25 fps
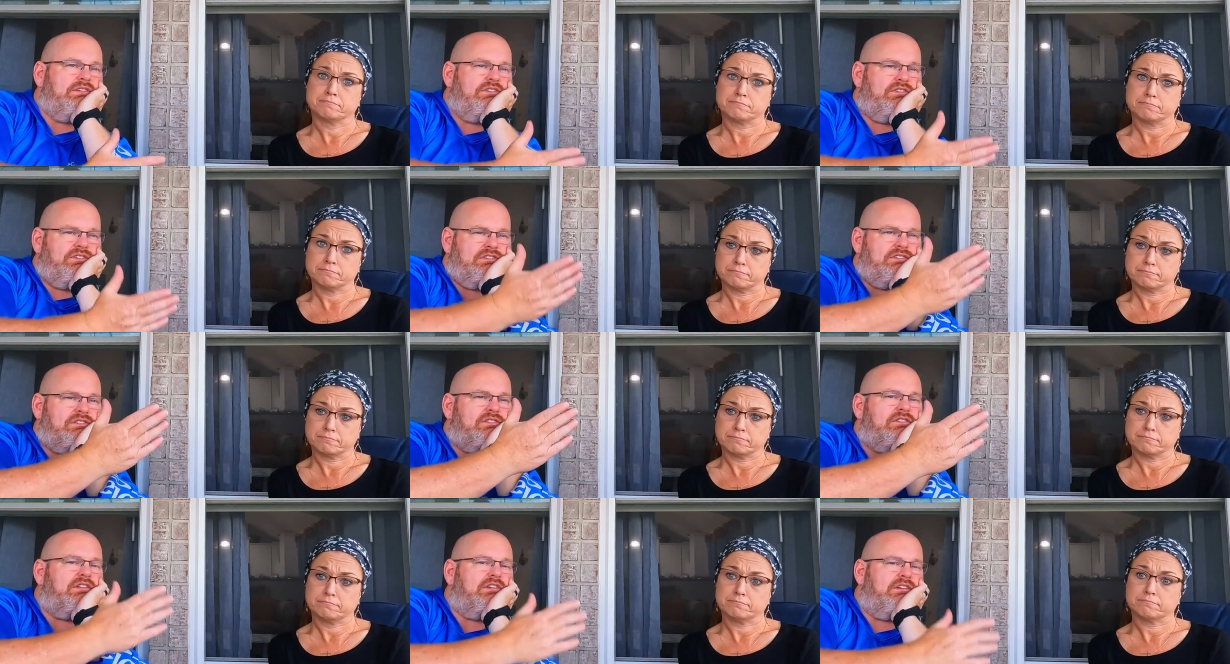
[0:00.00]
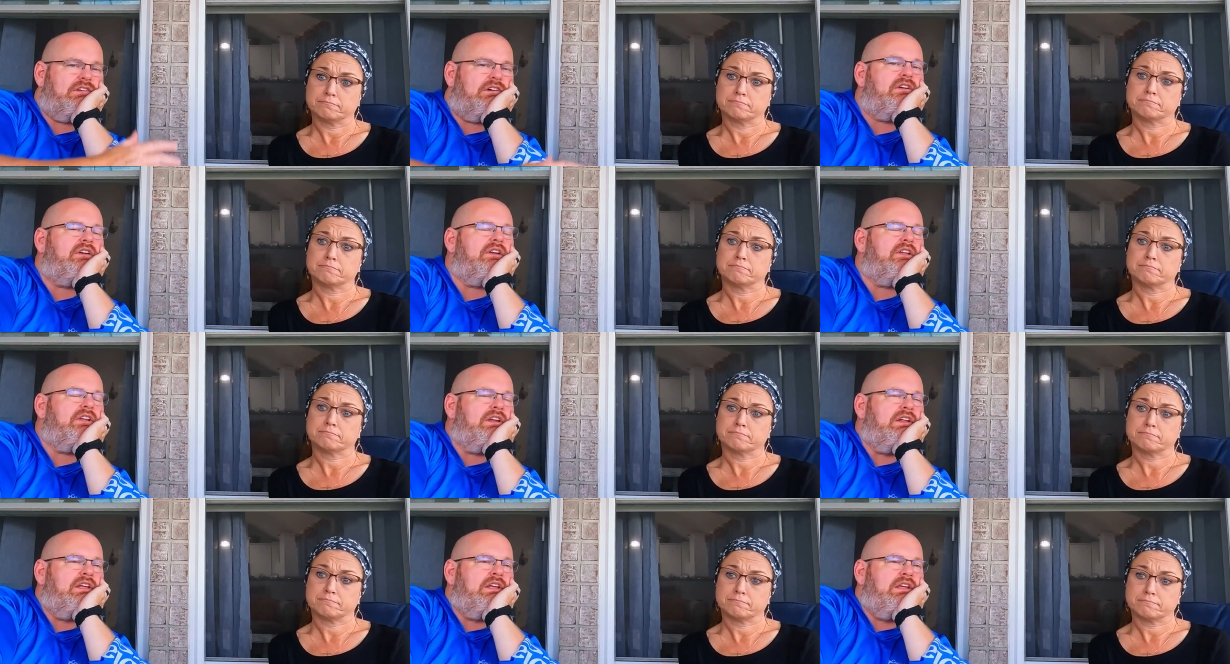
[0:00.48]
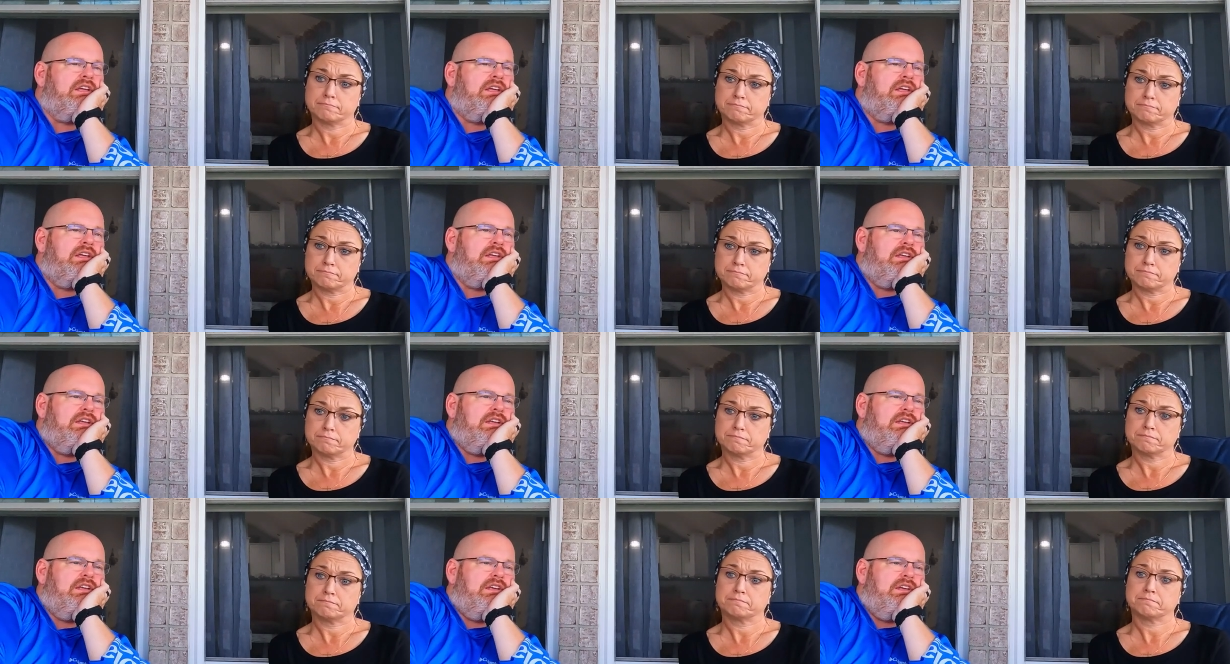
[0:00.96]
Speaker 1: insisted on it,
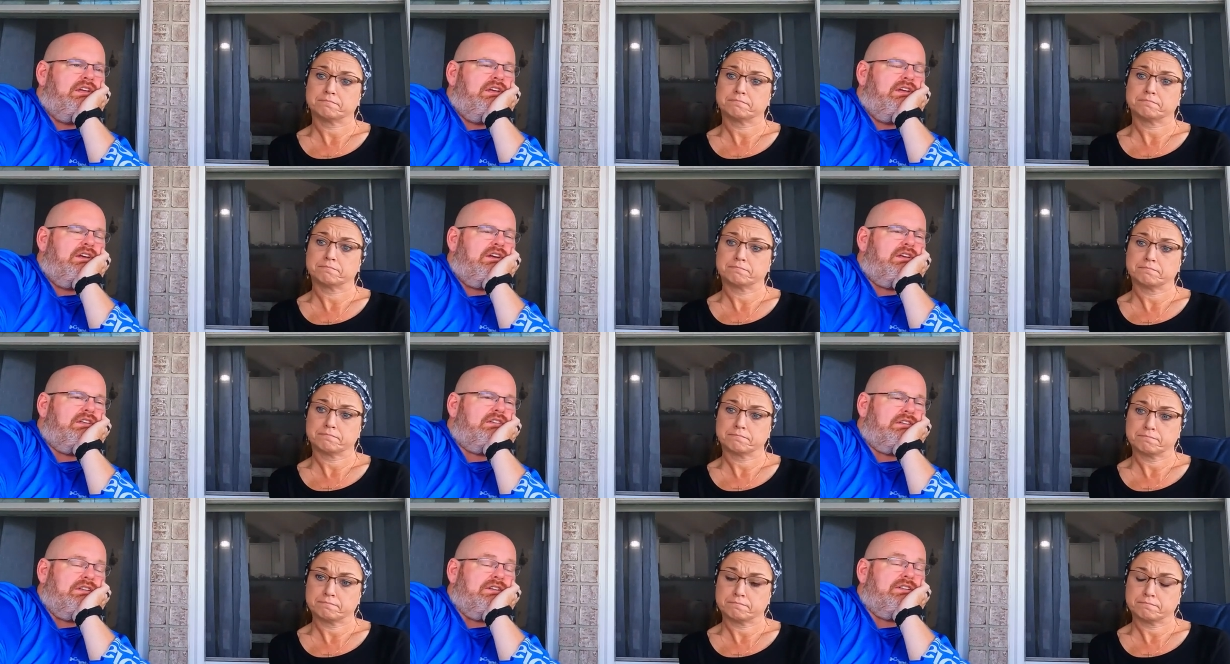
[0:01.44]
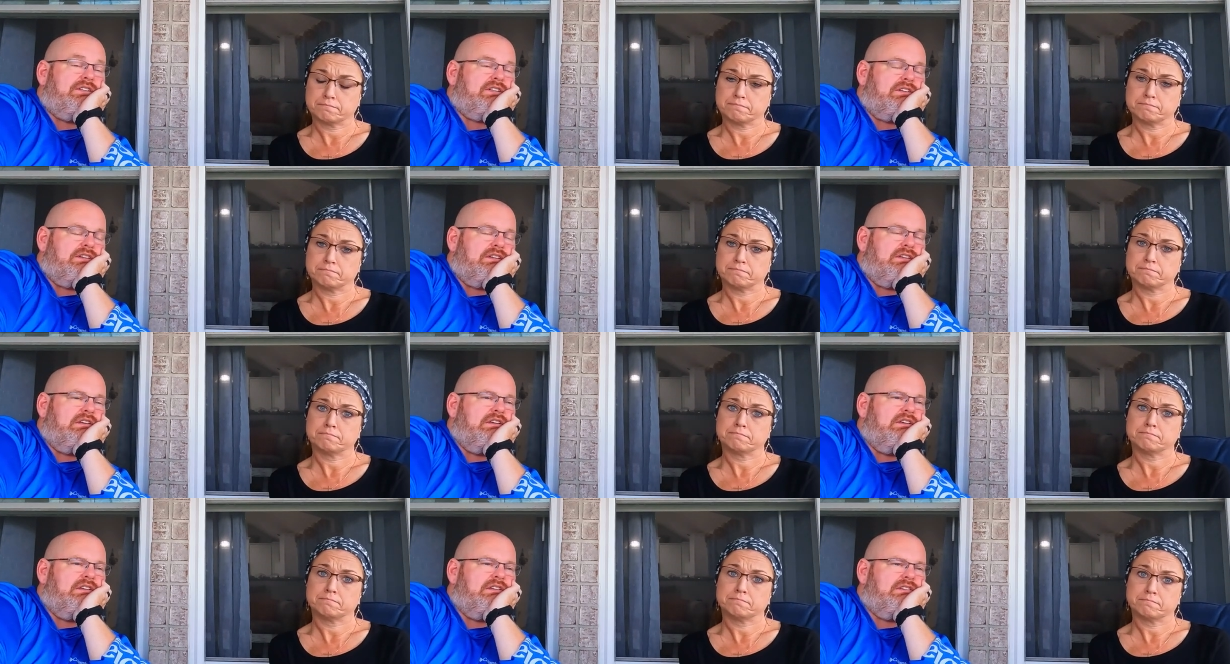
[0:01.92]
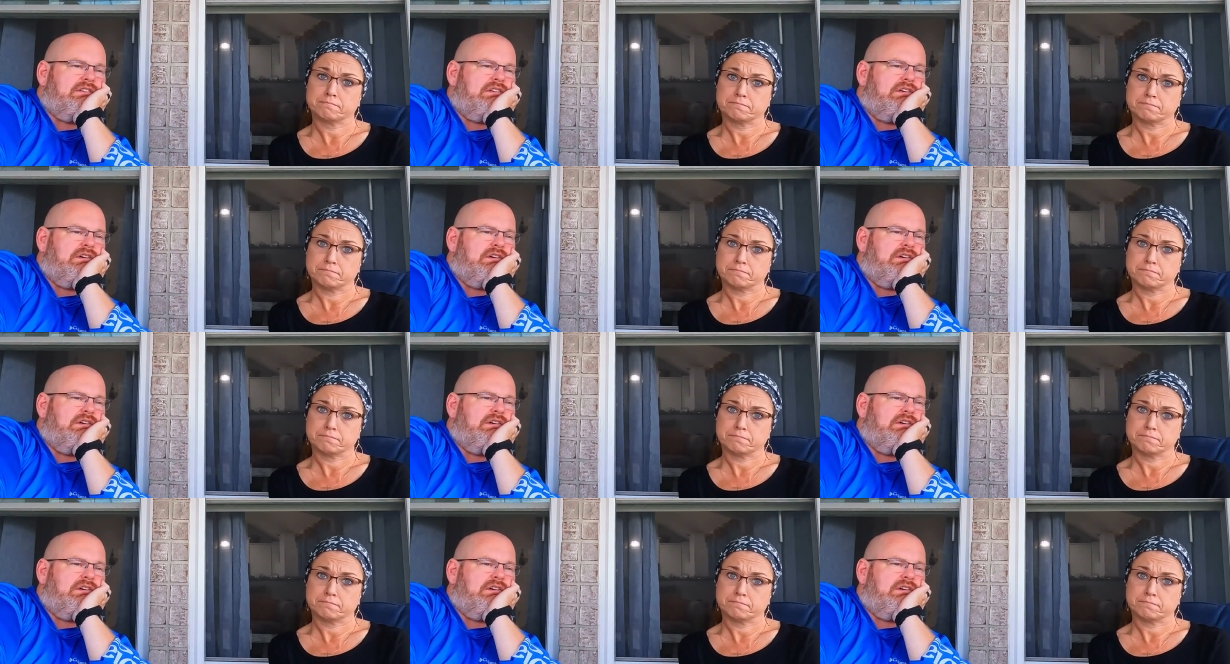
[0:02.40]
essentially.